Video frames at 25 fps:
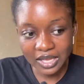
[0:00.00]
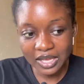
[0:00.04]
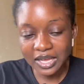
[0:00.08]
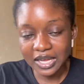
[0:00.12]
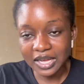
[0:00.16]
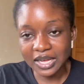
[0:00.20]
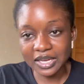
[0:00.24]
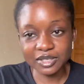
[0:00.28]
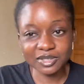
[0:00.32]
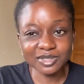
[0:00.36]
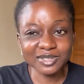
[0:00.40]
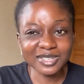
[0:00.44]

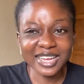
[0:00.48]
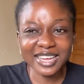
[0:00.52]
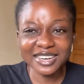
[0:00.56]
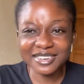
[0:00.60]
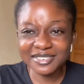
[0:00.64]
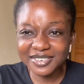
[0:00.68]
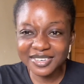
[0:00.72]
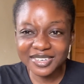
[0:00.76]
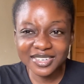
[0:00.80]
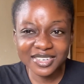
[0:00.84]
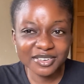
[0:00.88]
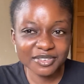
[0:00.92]
And so I'd
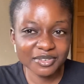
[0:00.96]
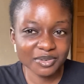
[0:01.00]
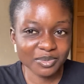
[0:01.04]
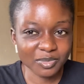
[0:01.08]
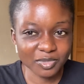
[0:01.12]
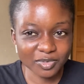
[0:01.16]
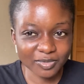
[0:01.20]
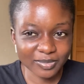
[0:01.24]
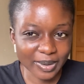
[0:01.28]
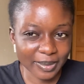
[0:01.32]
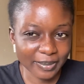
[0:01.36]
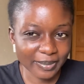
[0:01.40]
really
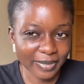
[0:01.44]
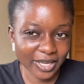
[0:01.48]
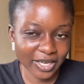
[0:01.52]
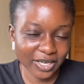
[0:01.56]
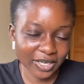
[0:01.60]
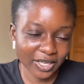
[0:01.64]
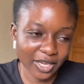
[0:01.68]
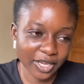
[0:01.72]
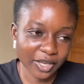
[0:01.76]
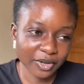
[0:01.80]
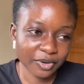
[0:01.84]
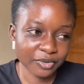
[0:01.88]
removed my mind
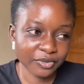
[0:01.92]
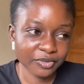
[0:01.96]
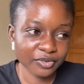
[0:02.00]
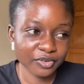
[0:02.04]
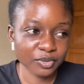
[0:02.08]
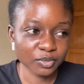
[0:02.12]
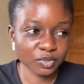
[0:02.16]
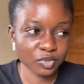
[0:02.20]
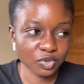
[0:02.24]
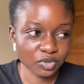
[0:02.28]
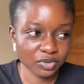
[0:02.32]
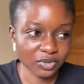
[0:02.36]
kind of
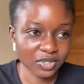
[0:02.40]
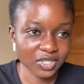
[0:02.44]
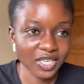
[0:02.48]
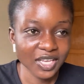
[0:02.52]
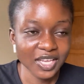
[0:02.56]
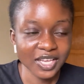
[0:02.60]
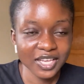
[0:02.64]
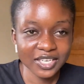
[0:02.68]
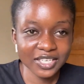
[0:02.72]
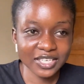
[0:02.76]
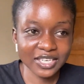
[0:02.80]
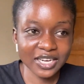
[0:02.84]
from Jute.
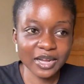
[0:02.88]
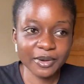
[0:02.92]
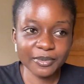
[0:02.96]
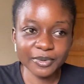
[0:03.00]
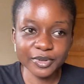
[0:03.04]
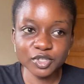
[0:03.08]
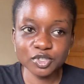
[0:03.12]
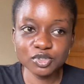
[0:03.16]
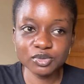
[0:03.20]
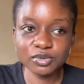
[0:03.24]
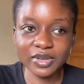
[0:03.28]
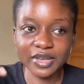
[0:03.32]
Then I
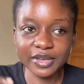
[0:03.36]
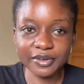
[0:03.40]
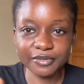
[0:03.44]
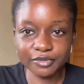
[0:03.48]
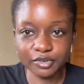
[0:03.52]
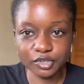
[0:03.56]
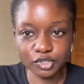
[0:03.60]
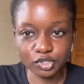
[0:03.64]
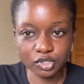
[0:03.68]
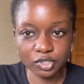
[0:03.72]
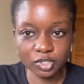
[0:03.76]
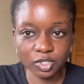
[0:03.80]
went to Air
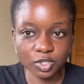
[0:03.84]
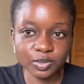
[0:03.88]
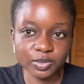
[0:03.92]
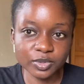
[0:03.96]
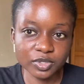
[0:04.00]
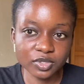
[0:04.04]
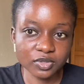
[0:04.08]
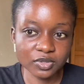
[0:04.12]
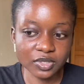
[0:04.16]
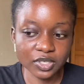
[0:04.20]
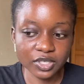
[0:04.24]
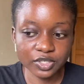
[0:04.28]
Force
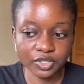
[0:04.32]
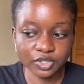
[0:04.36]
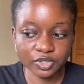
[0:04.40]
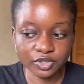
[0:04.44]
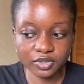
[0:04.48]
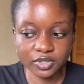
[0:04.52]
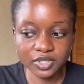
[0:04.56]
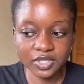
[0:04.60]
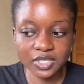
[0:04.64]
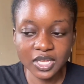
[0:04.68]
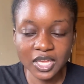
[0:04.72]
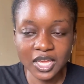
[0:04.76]
Hospital in
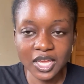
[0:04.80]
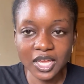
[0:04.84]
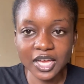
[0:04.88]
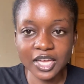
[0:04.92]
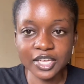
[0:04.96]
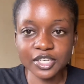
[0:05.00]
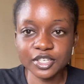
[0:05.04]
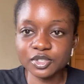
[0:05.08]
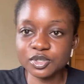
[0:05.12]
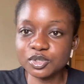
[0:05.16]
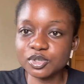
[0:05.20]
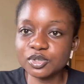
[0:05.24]
Jute,
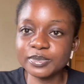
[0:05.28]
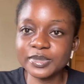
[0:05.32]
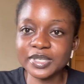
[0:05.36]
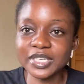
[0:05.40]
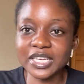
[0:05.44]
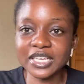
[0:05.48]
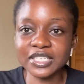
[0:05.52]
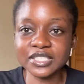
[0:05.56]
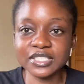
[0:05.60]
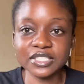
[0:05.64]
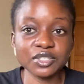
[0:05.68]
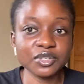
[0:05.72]
and they told me
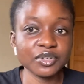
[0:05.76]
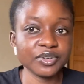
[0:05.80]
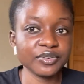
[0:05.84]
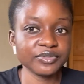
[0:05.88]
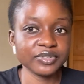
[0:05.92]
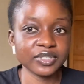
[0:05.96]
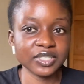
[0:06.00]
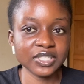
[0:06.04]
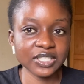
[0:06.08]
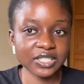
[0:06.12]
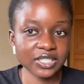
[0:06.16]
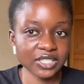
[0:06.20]
that they don't
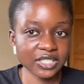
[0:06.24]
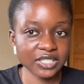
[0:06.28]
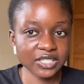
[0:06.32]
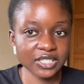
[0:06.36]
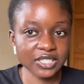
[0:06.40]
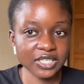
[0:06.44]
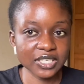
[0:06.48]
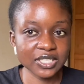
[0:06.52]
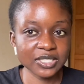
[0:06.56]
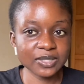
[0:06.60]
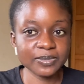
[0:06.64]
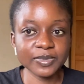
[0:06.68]
even need
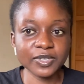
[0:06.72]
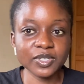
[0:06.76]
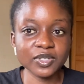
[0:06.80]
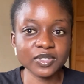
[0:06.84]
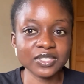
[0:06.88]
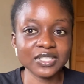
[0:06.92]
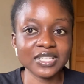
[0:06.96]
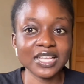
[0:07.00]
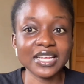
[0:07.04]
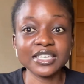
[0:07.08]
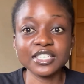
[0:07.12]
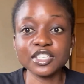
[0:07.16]
interns because
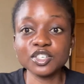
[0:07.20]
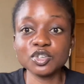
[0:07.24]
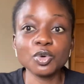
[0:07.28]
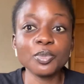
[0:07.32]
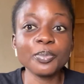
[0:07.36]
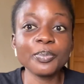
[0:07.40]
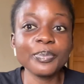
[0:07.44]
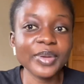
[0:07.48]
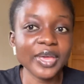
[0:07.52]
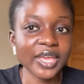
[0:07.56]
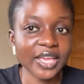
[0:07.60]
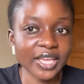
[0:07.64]
that they
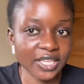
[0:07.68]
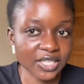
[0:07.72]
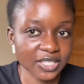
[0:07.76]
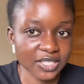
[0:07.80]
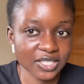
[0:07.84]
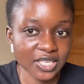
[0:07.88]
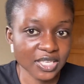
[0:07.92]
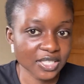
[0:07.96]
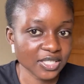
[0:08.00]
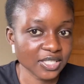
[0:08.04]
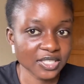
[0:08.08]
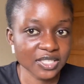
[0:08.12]
don't pay
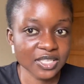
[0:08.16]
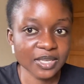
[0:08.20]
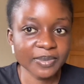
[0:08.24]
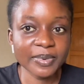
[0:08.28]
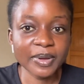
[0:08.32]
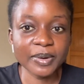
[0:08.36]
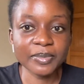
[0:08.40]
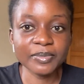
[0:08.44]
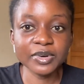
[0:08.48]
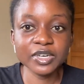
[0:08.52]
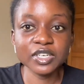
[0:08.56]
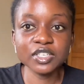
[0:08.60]
interns except
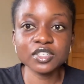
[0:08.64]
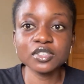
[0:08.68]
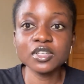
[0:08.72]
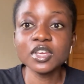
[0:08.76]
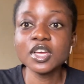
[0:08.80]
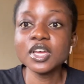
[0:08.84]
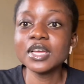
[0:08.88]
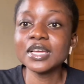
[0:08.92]
I'm ready.